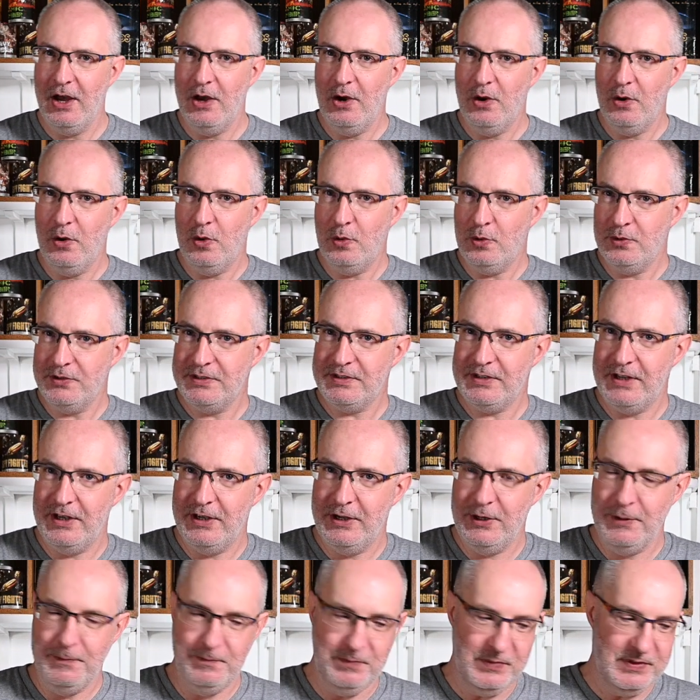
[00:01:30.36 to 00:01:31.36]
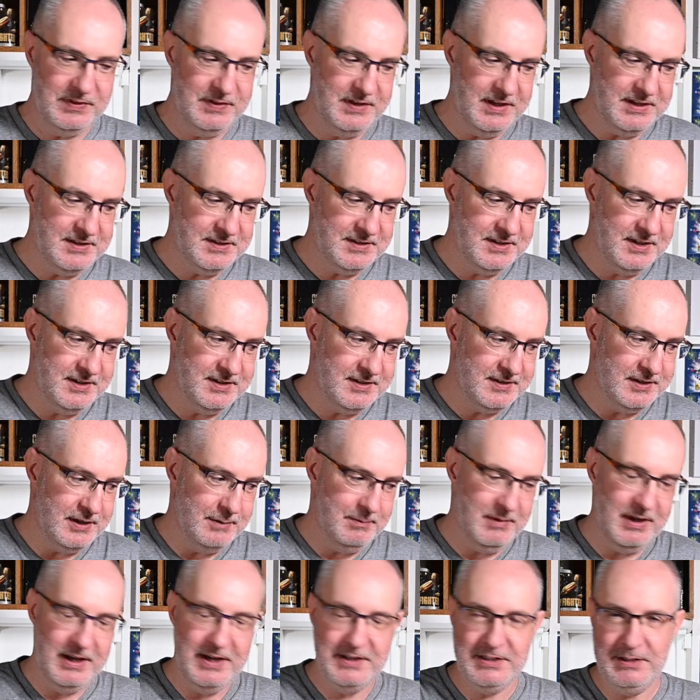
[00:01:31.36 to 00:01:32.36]
Also, this
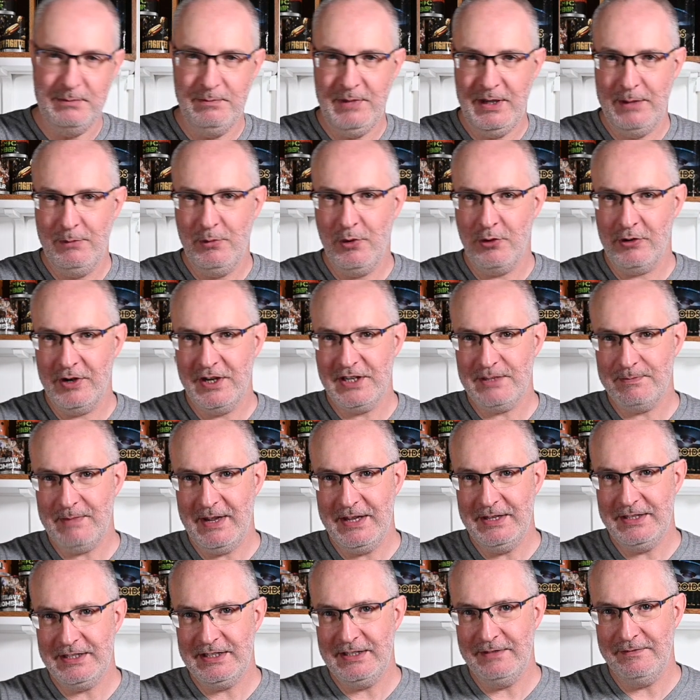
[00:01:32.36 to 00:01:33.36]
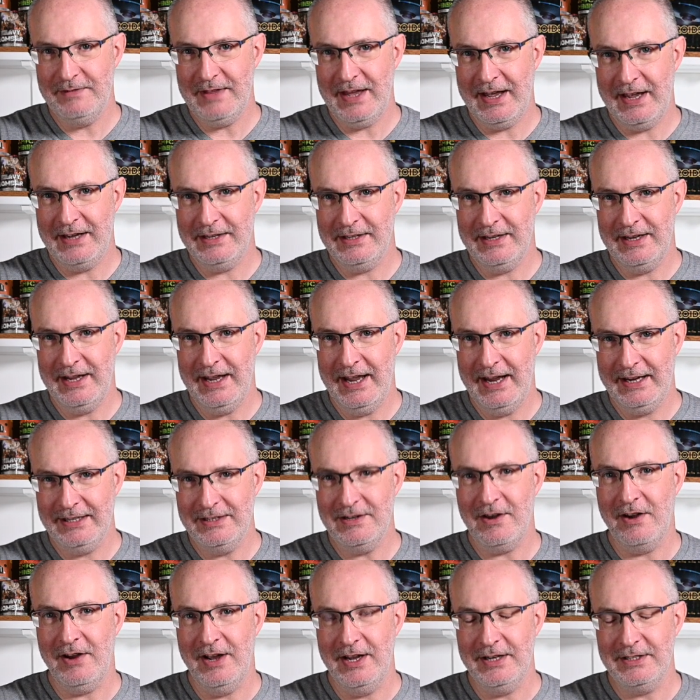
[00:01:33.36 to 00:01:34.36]
system is a bit more expensive than
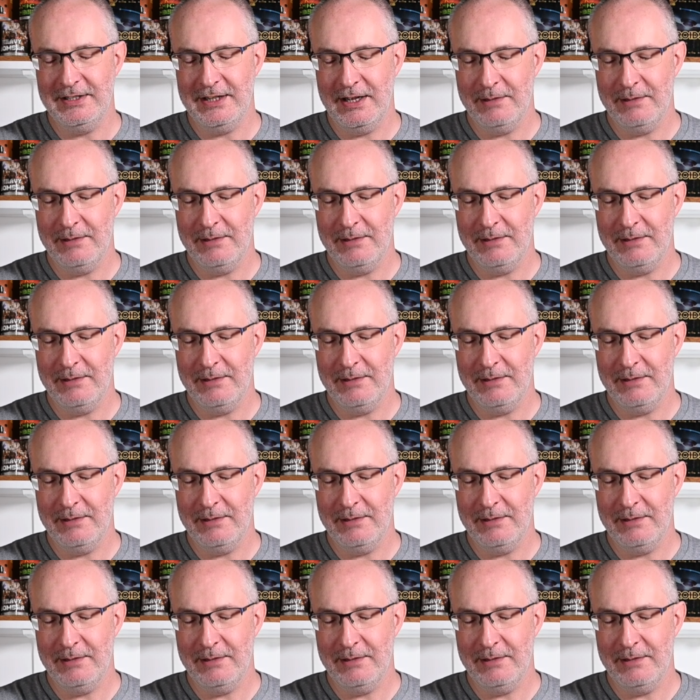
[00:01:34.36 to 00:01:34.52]
Ignite.